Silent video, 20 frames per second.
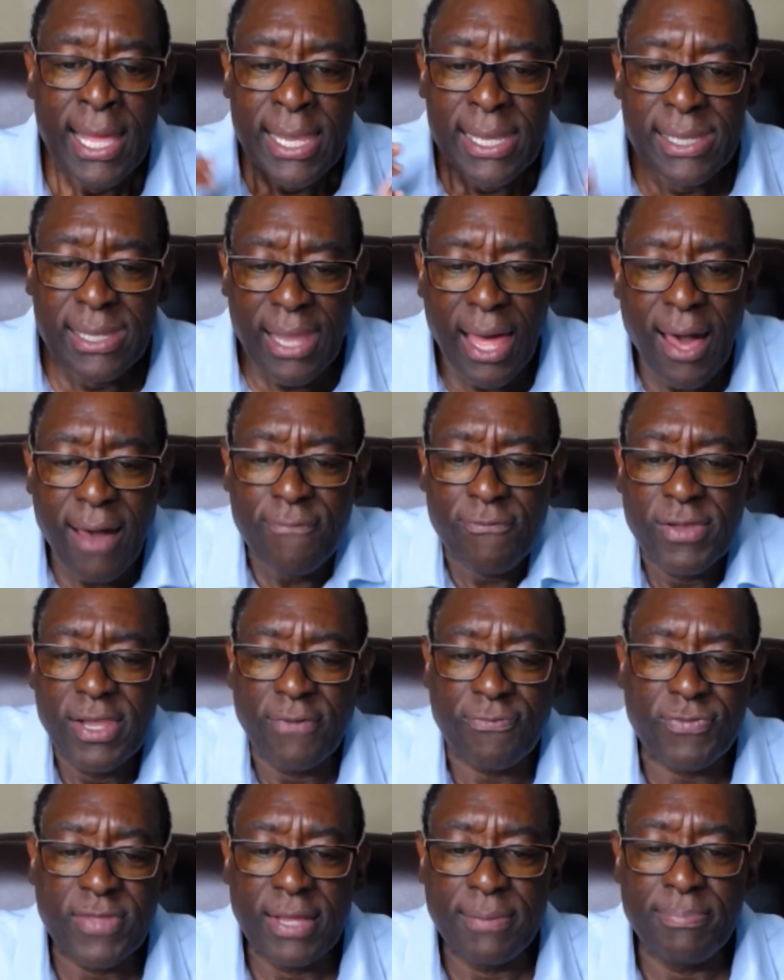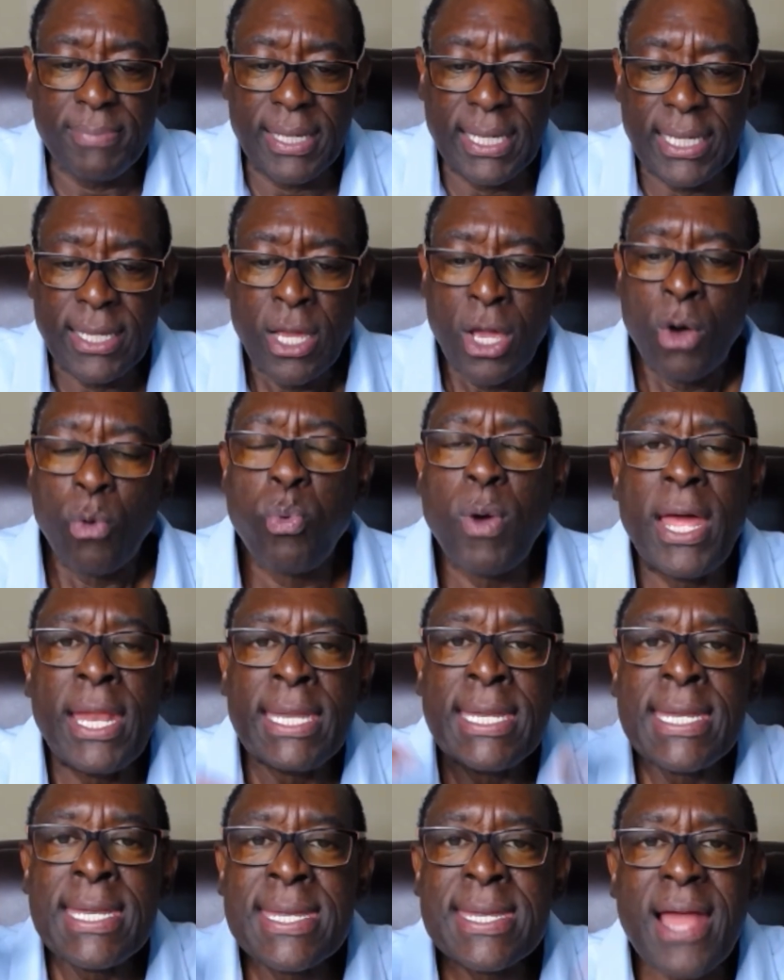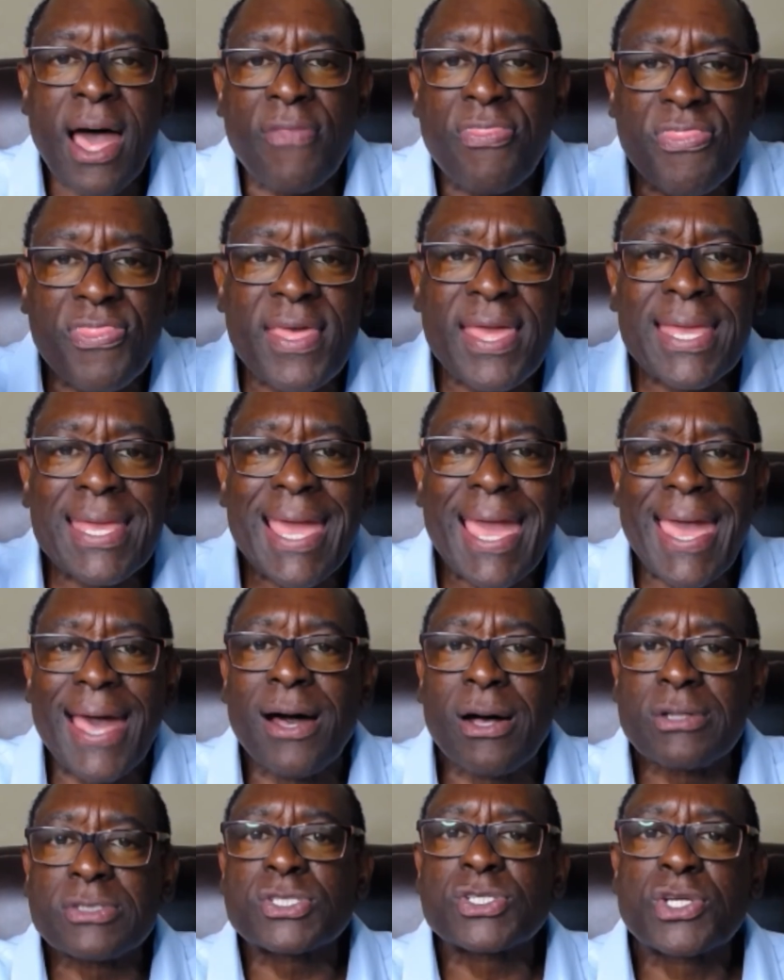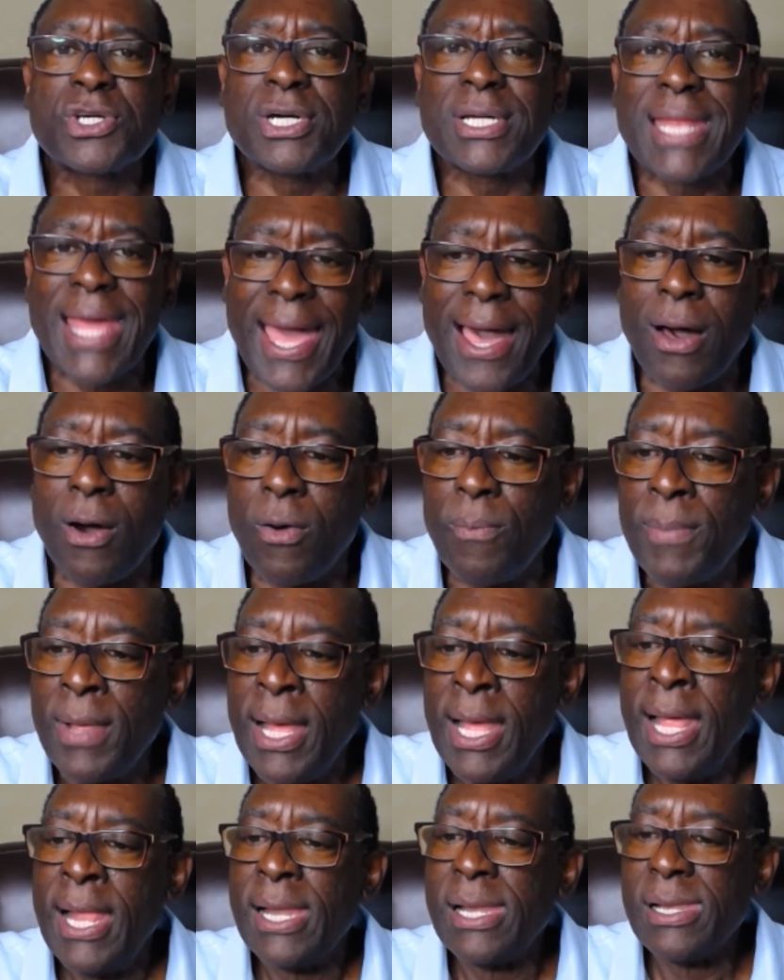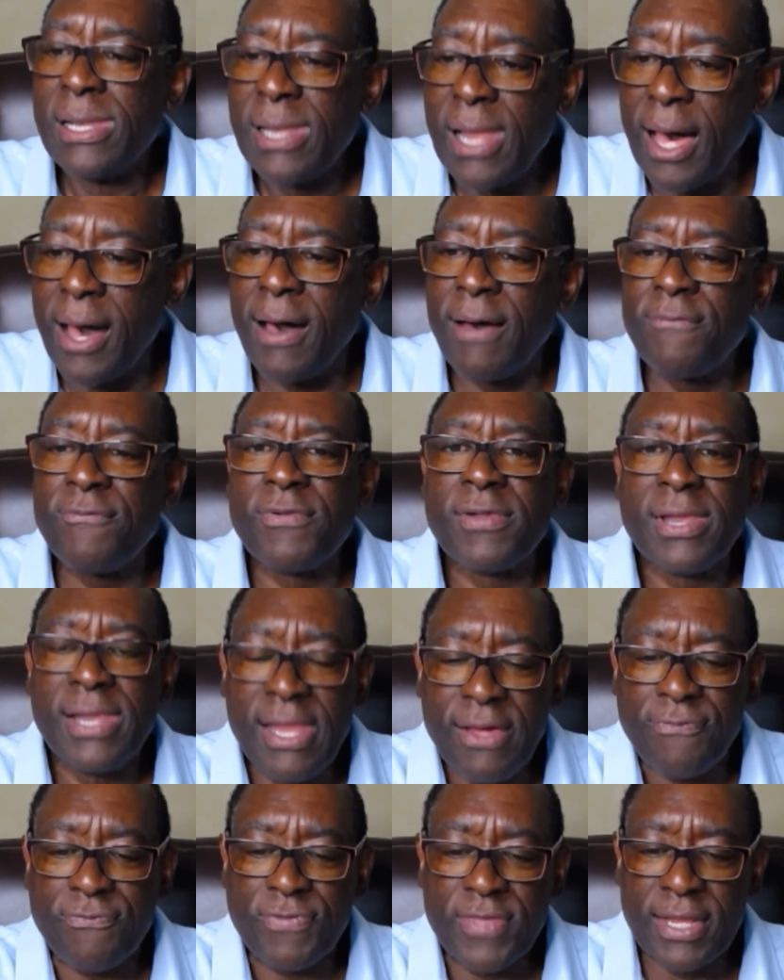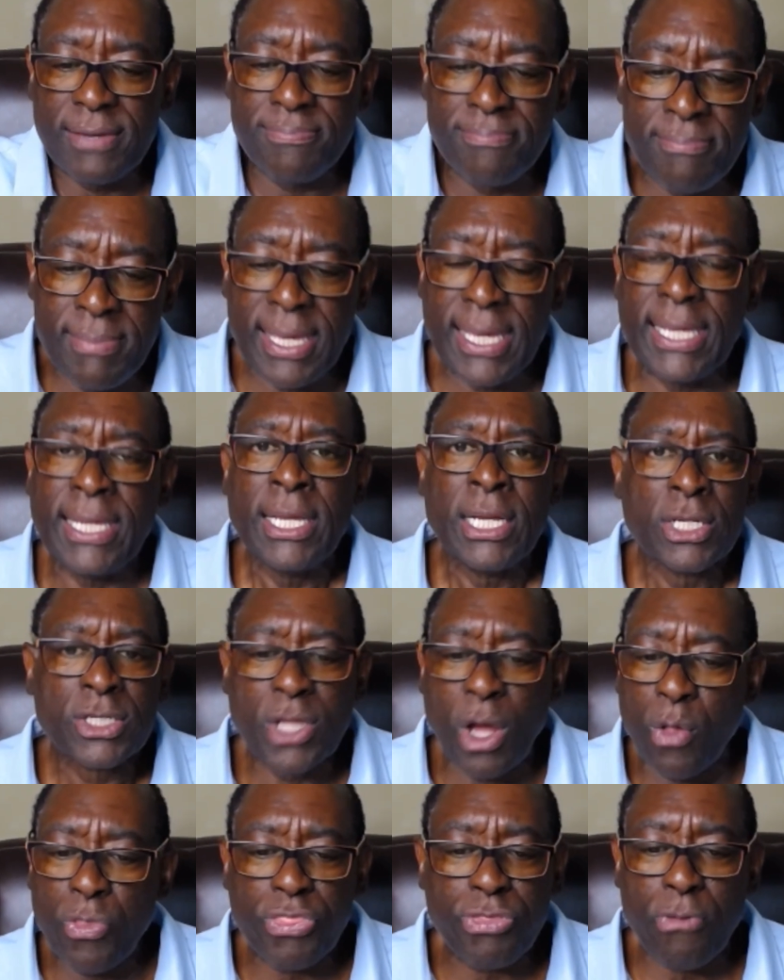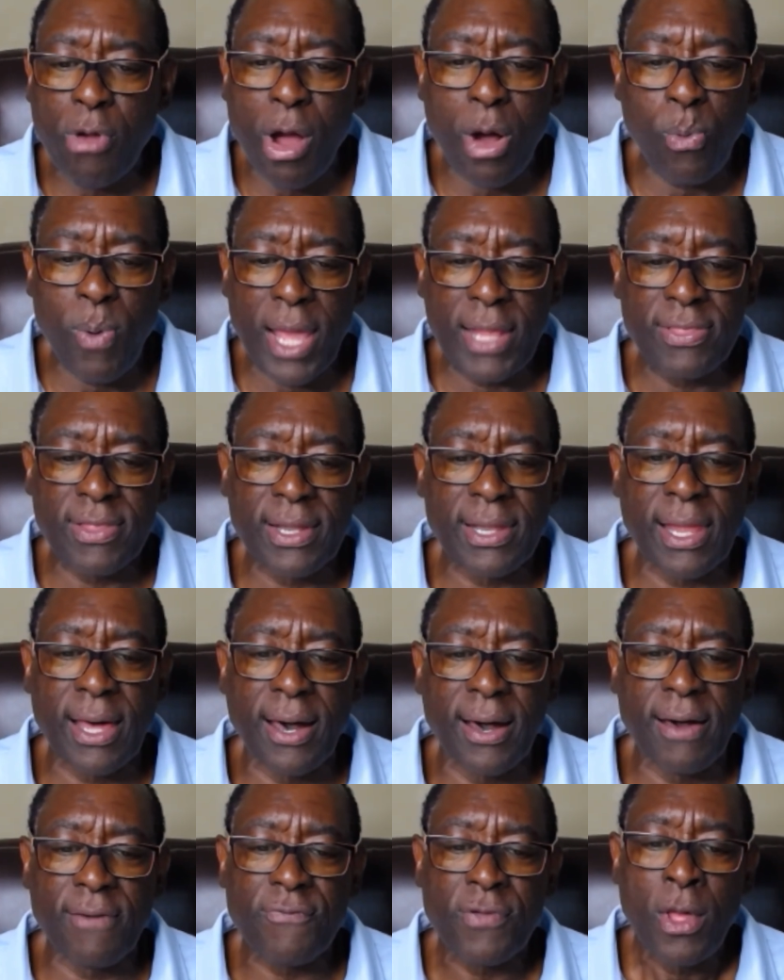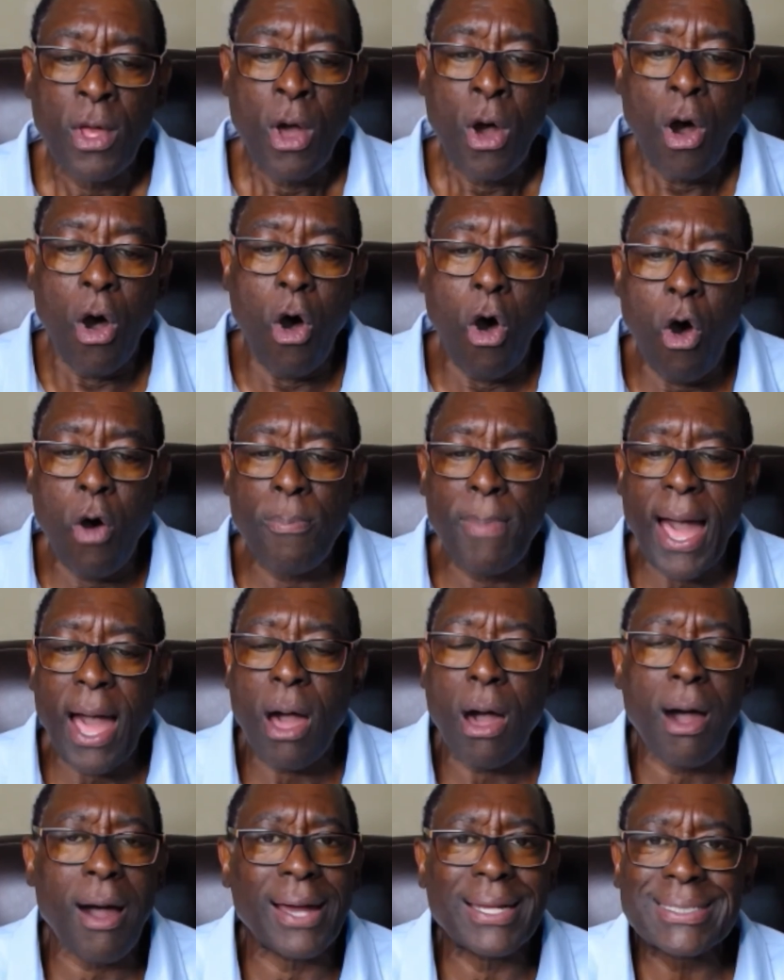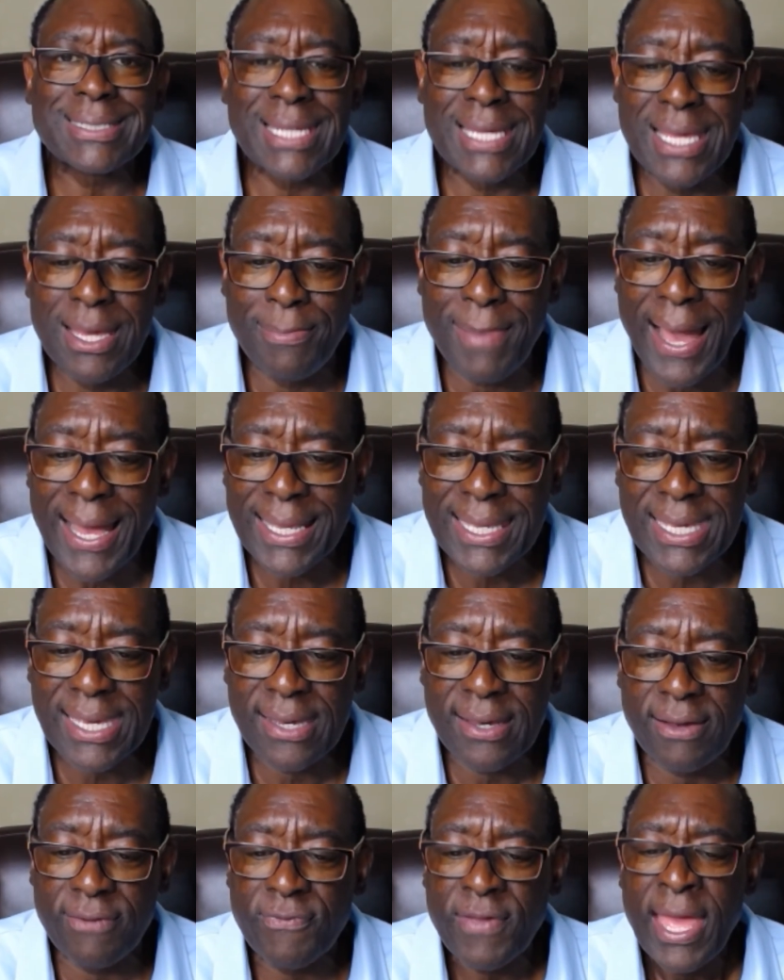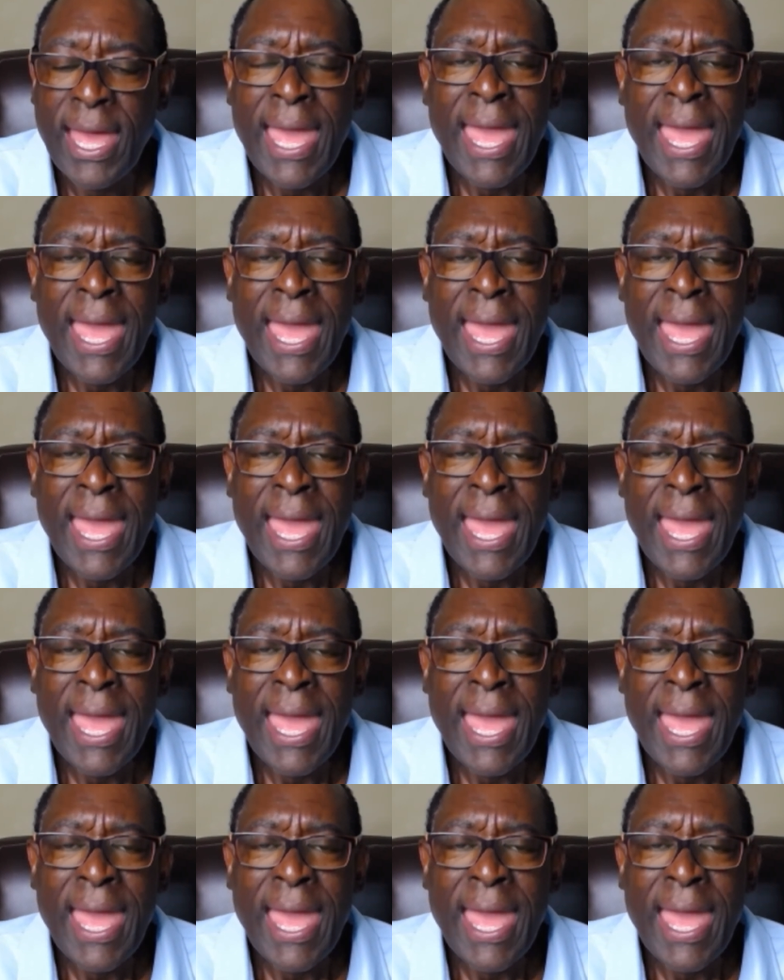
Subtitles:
Love lifted me when nothing else could help. Love lifted me. Don't throw away the love. All my heart to him I give.